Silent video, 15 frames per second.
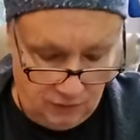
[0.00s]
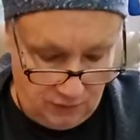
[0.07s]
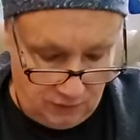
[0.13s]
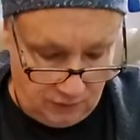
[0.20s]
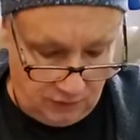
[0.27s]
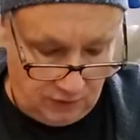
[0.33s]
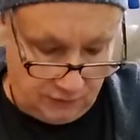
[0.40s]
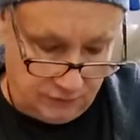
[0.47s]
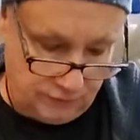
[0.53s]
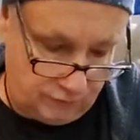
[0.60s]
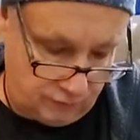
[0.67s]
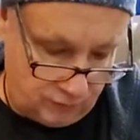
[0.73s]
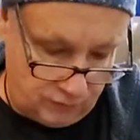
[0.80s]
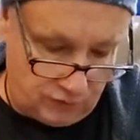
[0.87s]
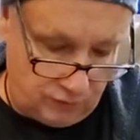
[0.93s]
And that's for
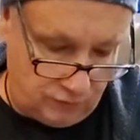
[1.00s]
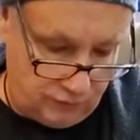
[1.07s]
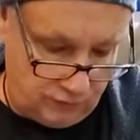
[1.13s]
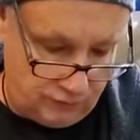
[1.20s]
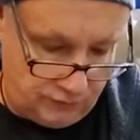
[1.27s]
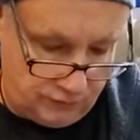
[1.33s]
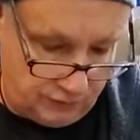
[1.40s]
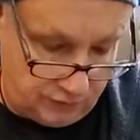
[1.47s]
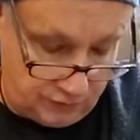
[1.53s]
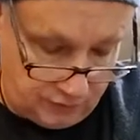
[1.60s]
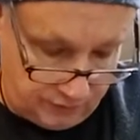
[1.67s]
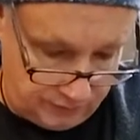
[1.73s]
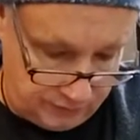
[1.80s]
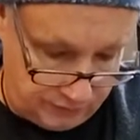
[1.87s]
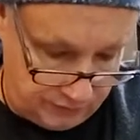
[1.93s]
me what this
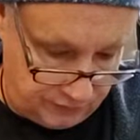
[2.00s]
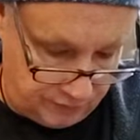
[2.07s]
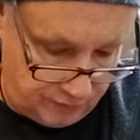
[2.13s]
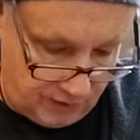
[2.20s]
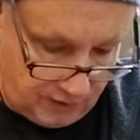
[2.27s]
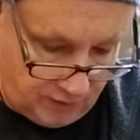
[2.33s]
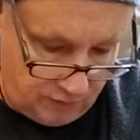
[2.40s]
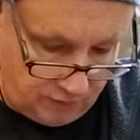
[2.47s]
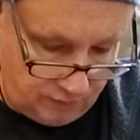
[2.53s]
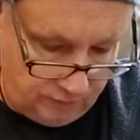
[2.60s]
eclipse is about.